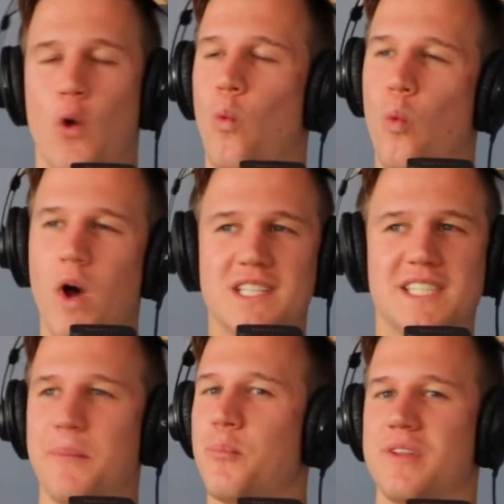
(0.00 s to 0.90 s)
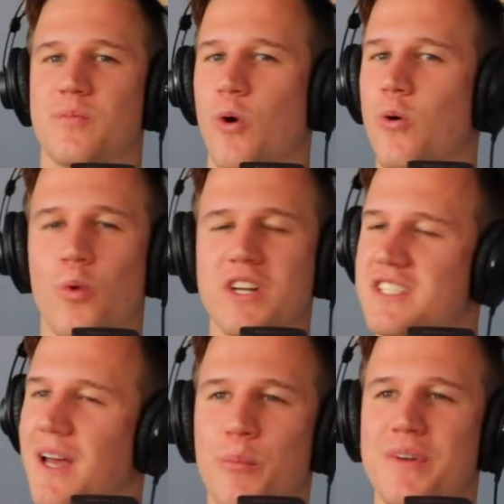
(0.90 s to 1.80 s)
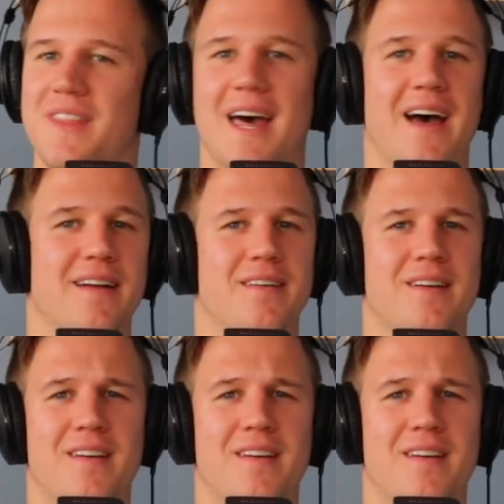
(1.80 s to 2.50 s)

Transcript: What's up with that?